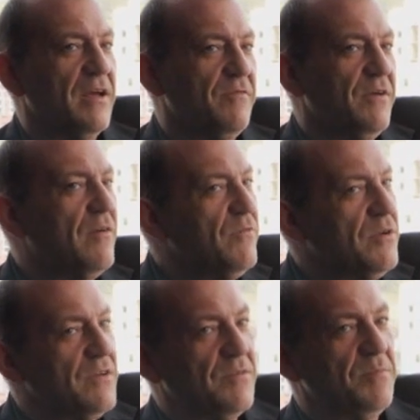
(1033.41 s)
If you have no
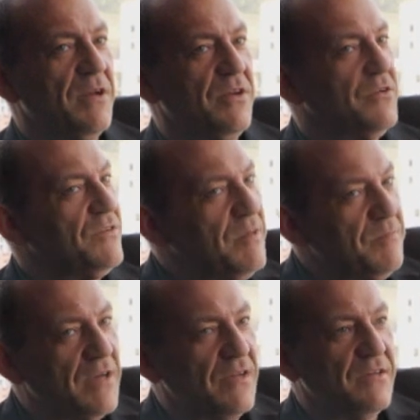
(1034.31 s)
discipline and you just
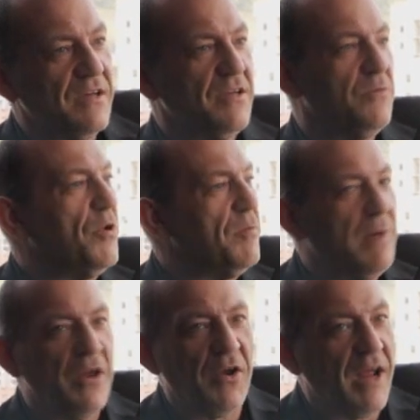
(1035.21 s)
keep chasing and you want to
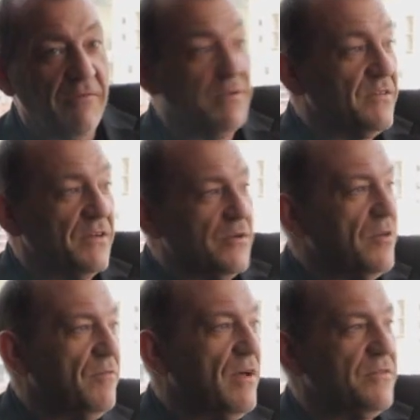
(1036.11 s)
bet on every single
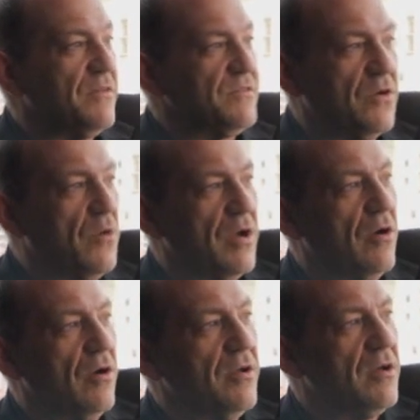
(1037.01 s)
event that's going
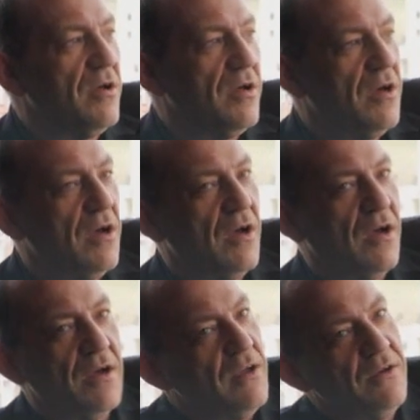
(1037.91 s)
on,
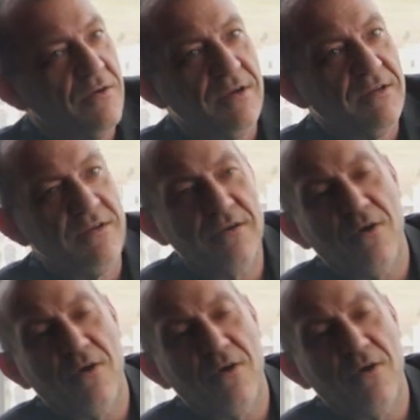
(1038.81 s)
you're